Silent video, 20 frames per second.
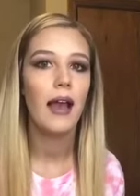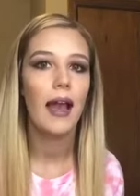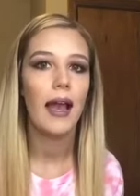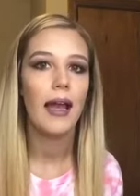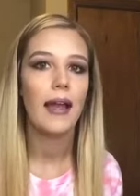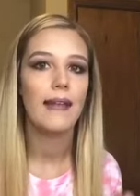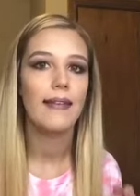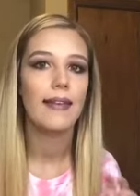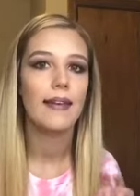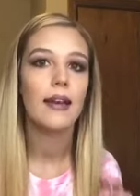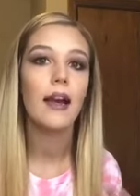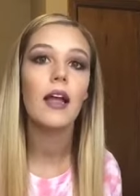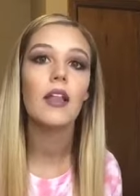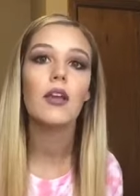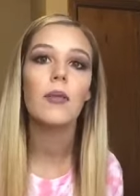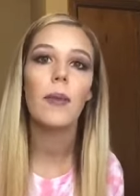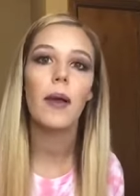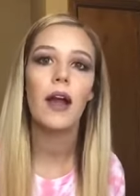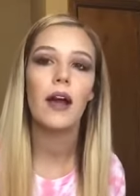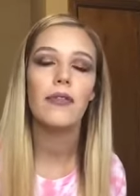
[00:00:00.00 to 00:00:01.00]
and the
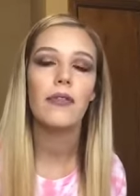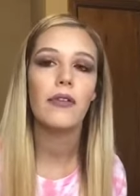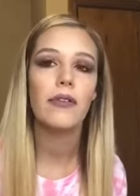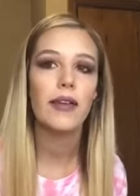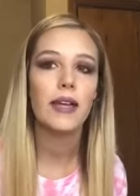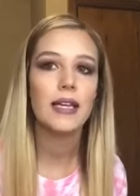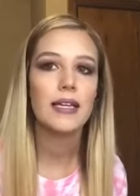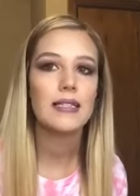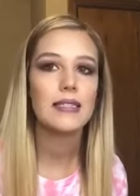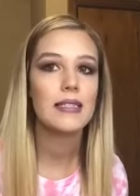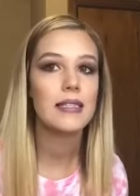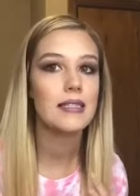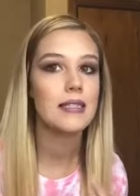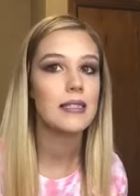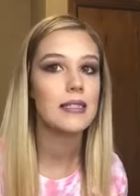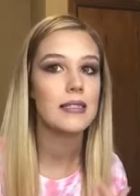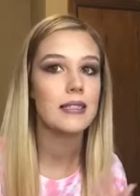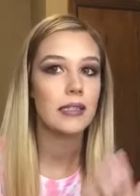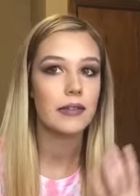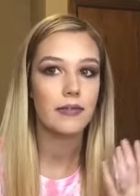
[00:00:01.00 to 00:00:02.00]
color payoff of his. This
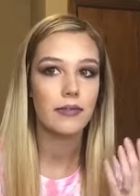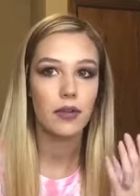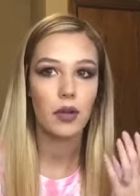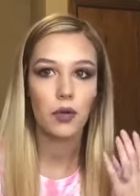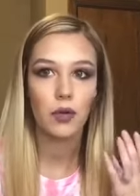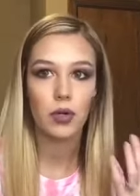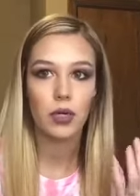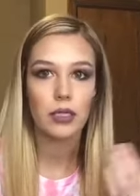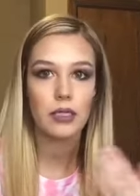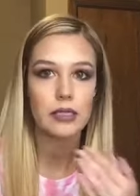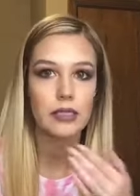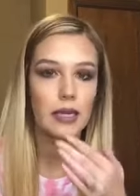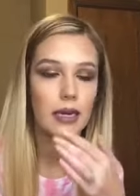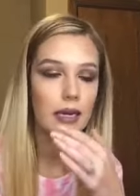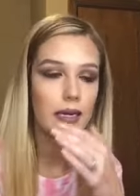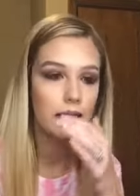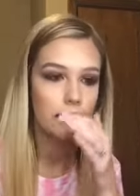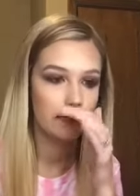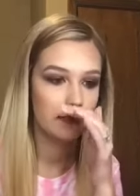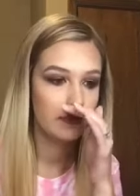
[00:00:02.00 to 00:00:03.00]
is, of course,
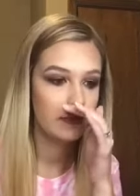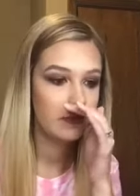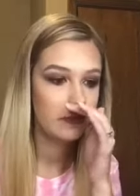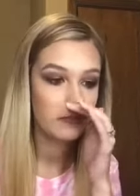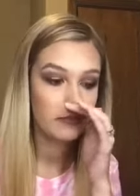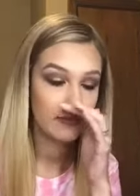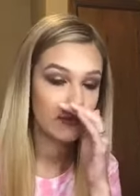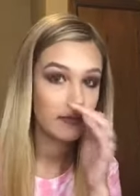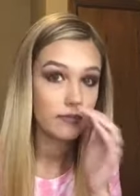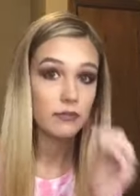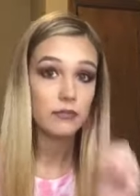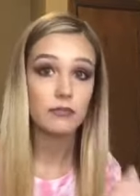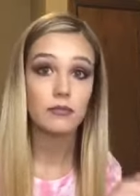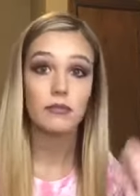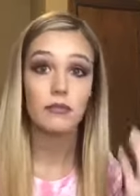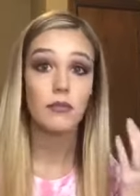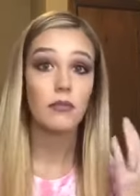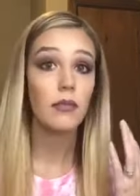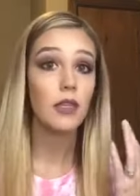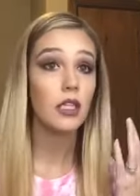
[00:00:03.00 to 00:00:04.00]
um,
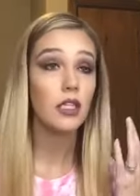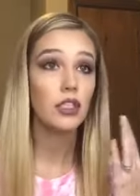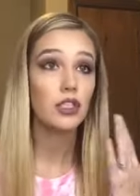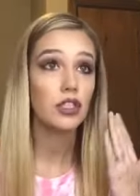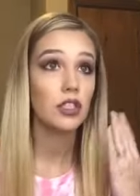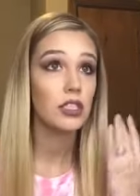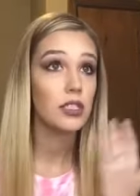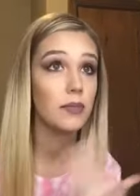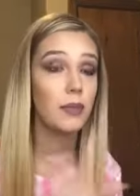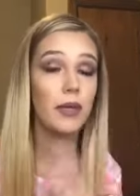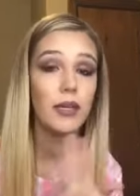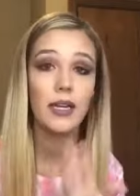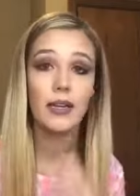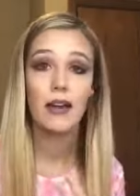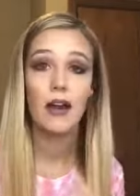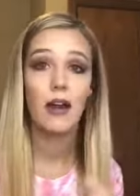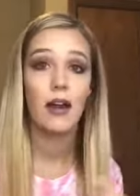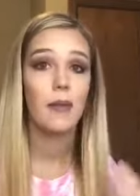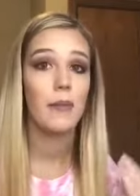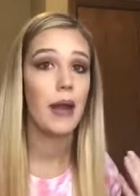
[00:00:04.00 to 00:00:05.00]
just putting it
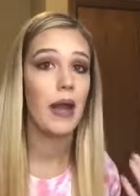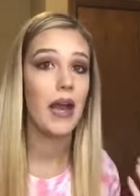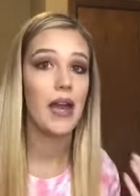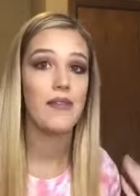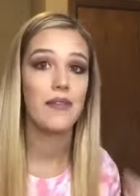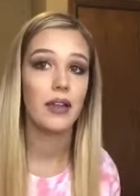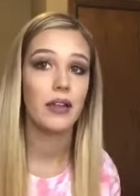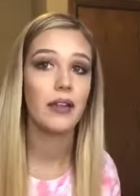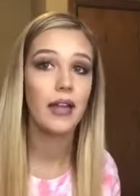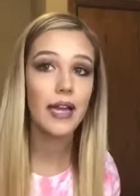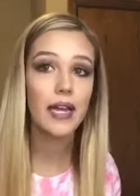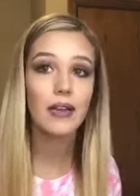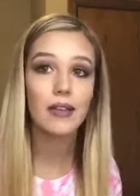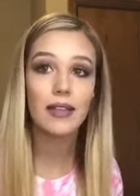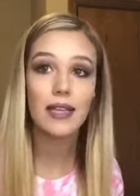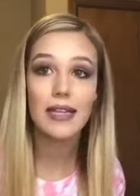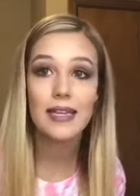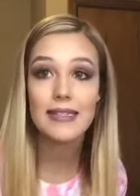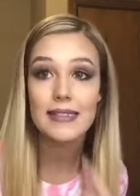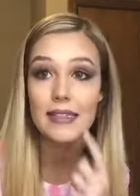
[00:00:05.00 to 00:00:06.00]
on. I'm not having to layer
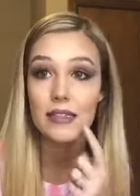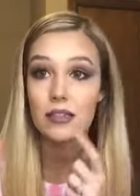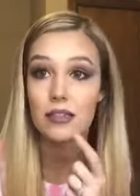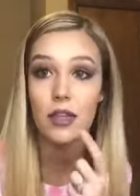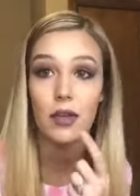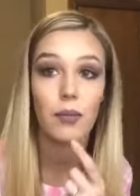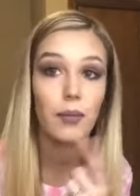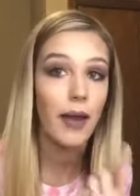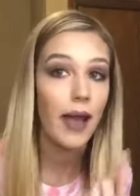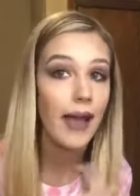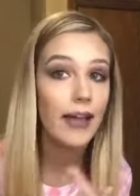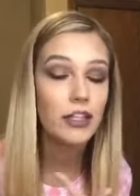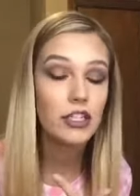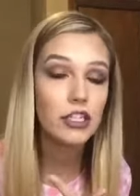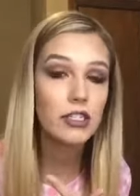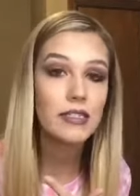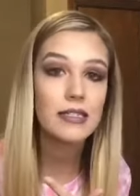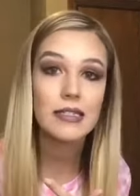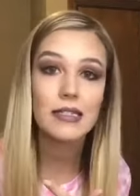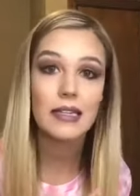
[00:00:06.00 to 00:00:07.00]
these. There's no
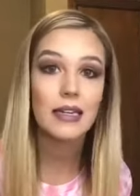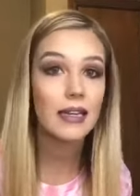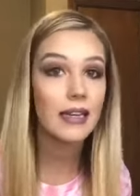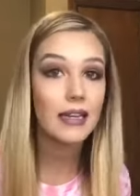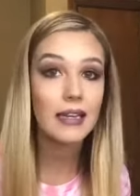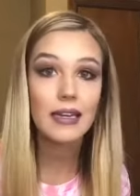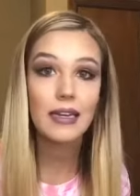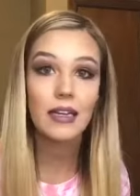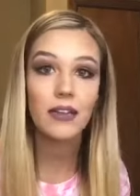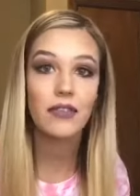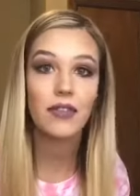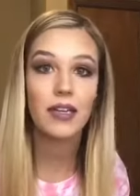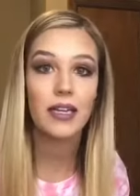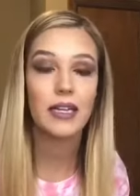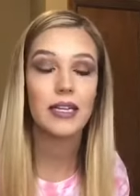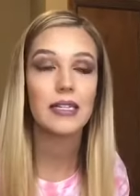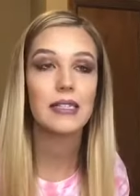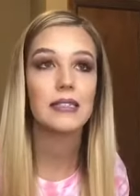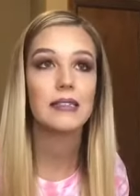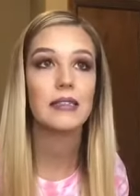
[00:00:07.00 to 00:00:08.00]
patchiness in any of
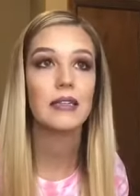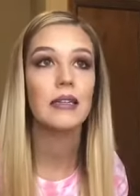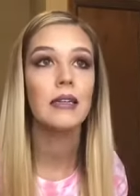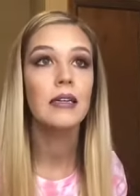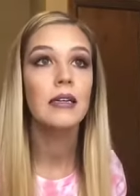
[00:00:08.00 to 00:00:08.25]
his.